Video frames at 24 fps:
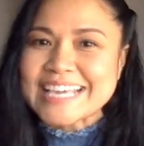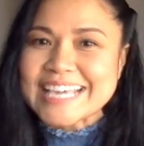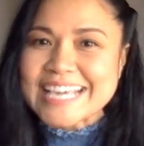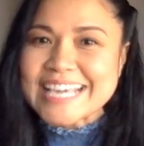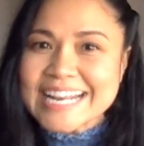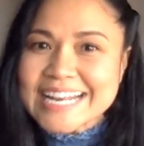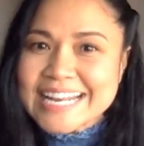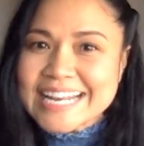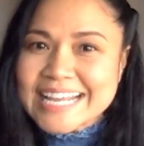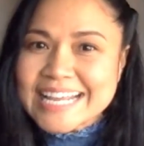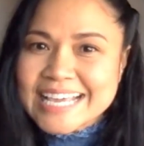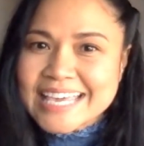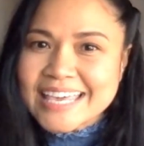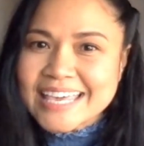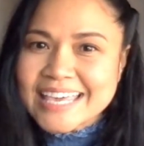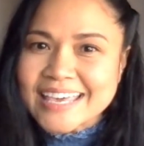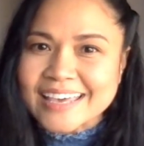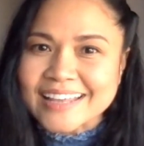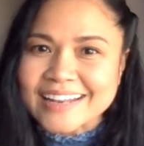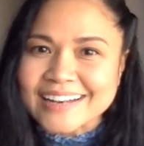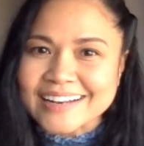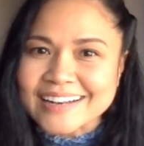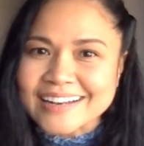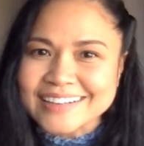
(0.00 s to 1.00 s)
For eating
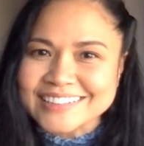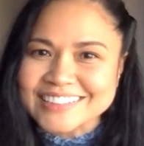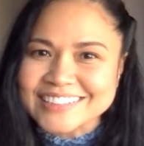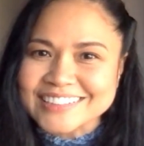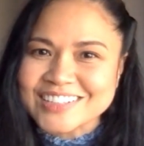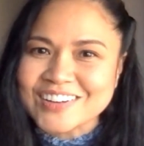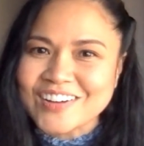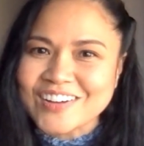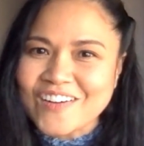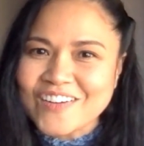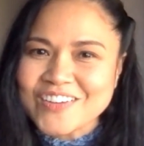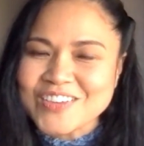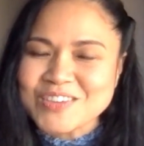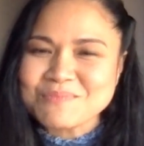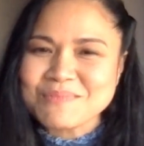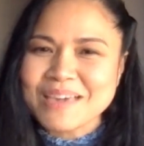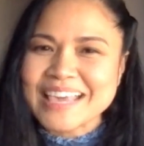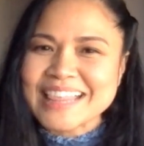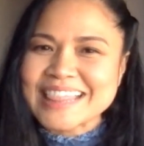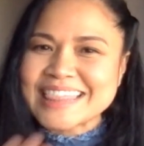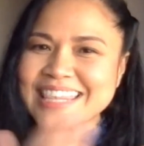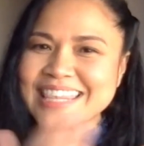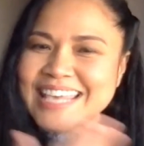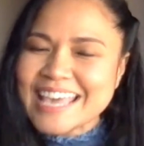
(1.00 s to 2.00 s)
it. Right. You know, right.
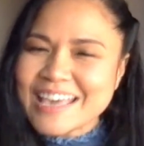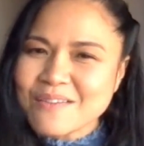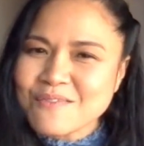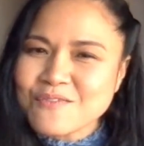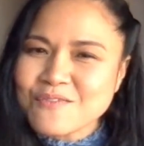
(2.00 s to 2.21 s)
you made